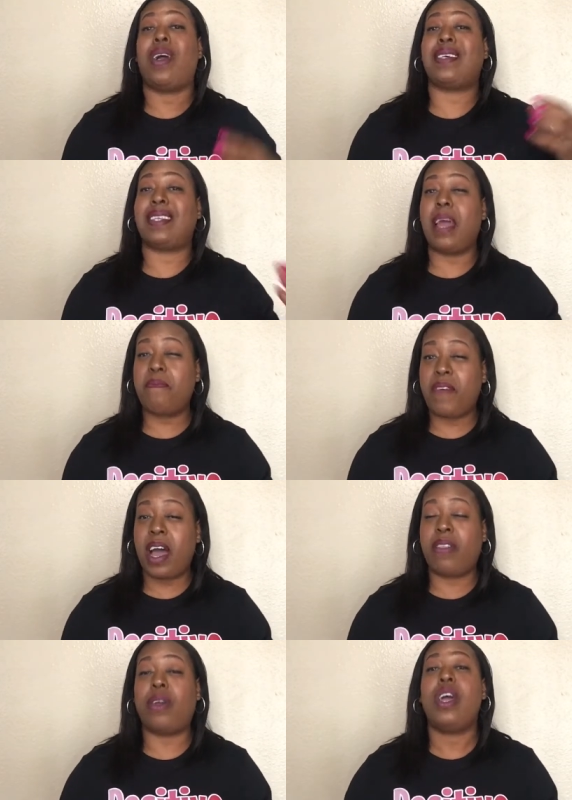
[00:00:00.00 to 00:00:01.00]
Her
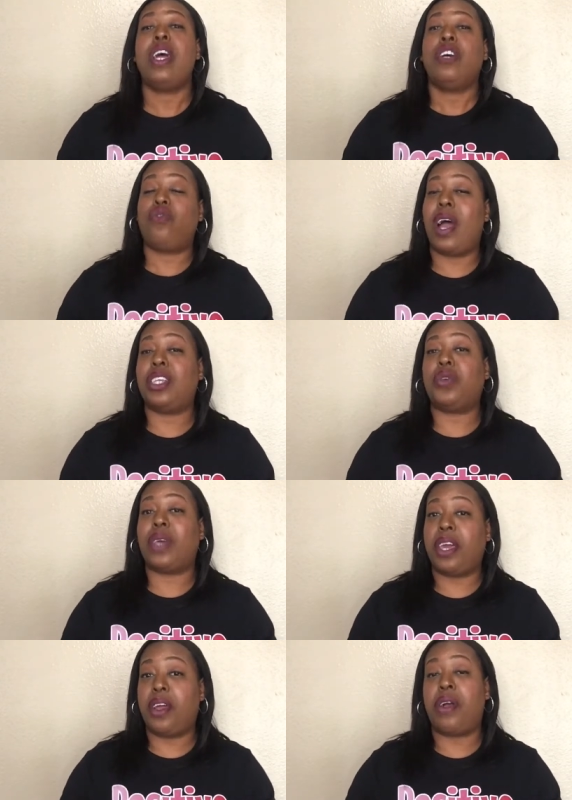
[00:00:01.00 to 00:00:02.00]
stepfather tried to
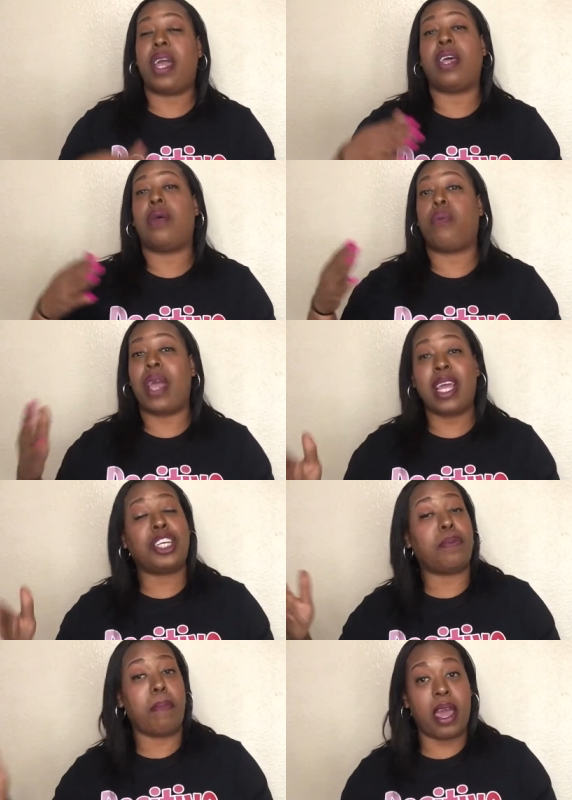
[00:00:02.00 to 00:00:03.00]
get her in an
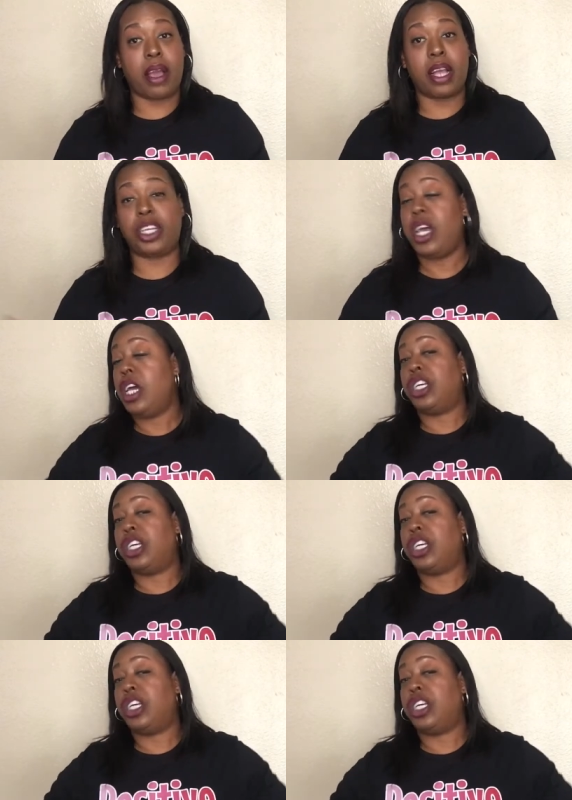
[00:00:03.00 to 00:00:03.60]
arranged marriage.